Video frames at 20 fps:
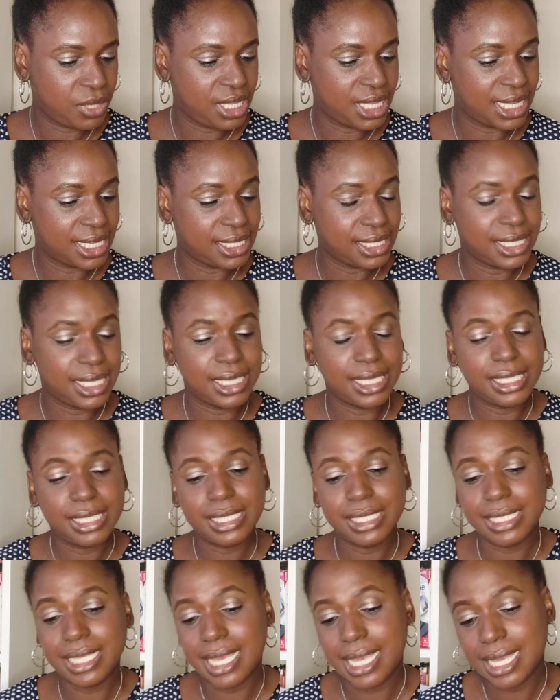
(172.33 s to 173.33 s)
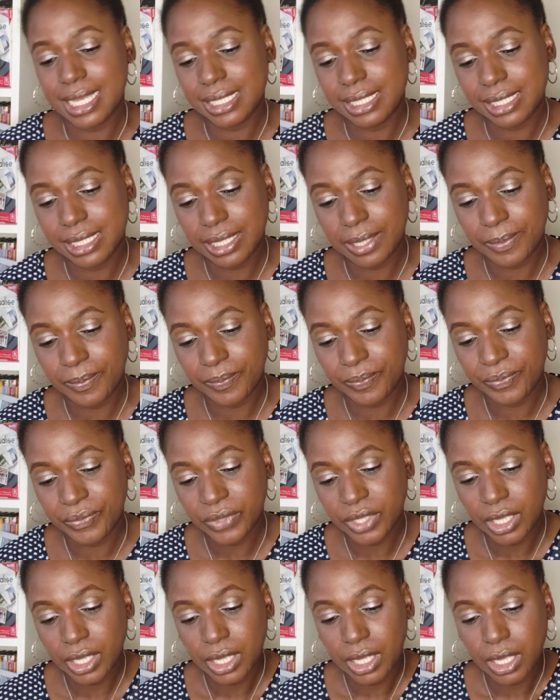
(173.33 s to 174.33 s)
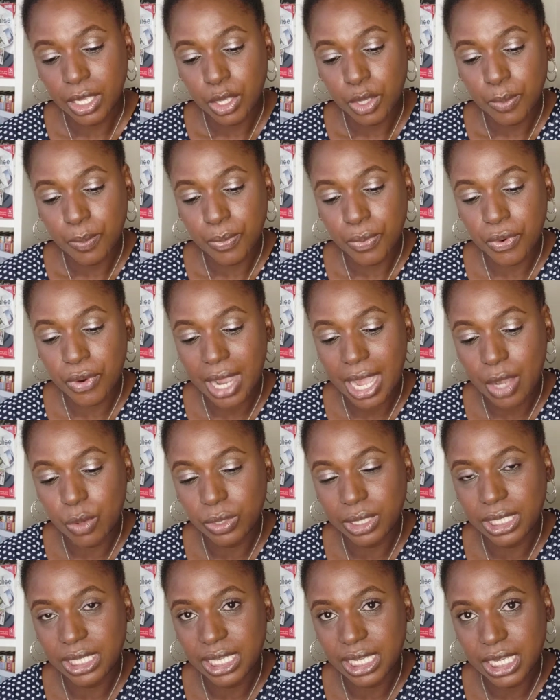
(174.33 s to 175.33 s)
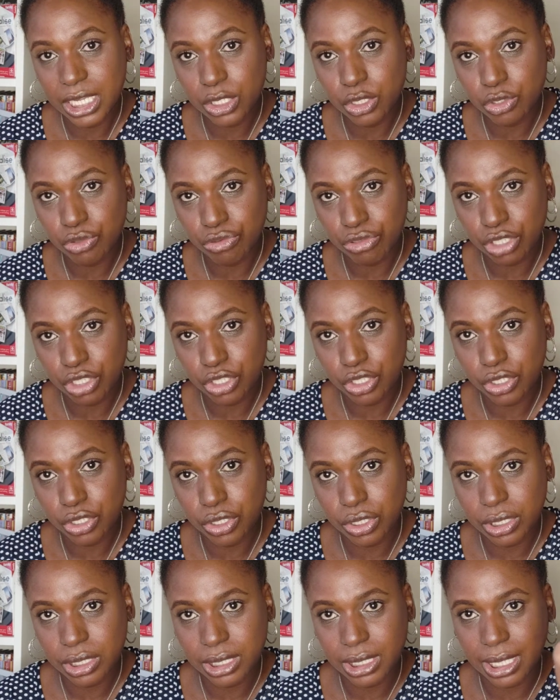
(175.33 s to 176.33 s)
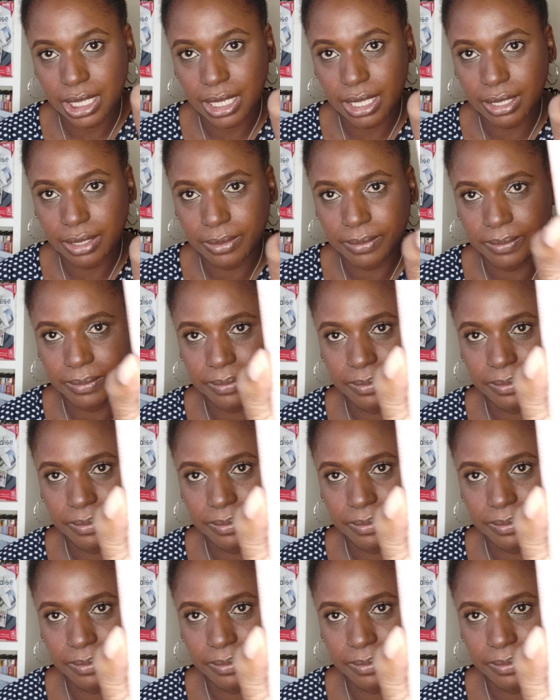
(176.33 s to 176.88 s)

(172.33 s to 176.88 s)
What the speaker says: Yes, and it says, proudly introducing